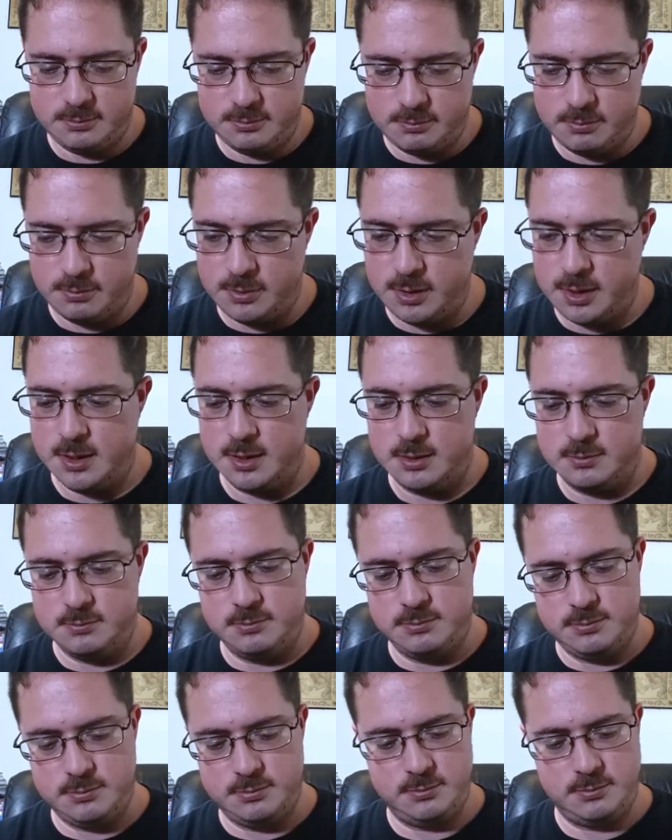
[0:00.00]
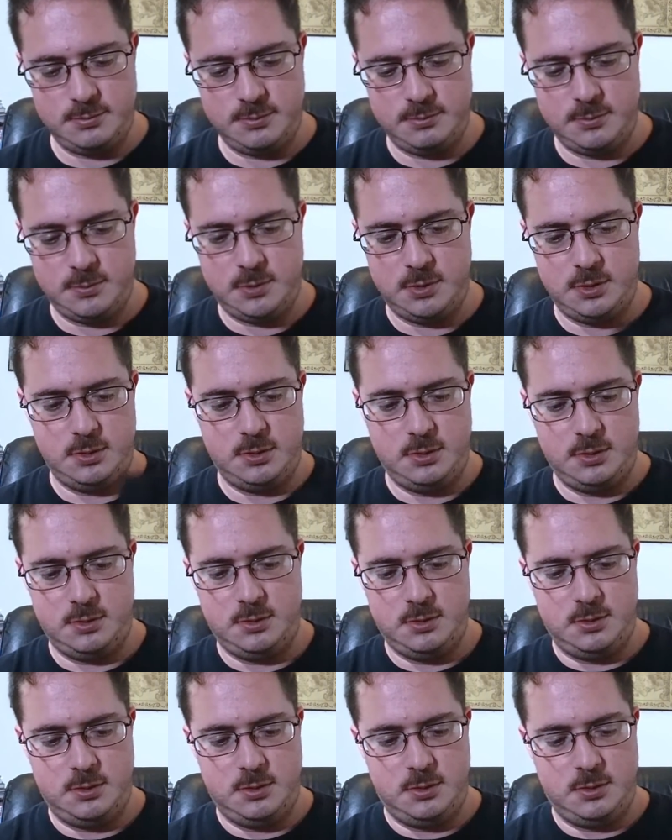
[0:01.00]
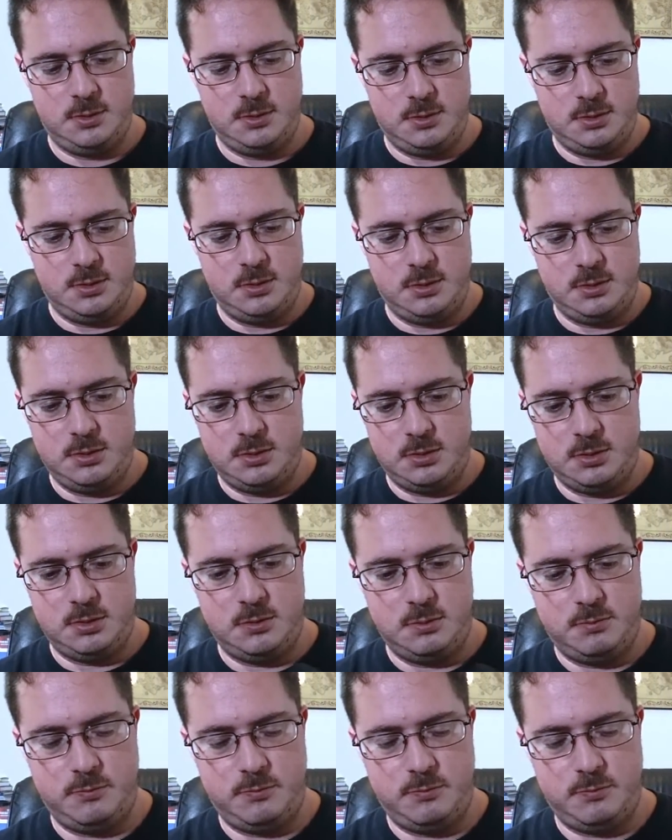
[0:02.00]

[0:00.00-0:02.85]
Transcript: the reason I picked them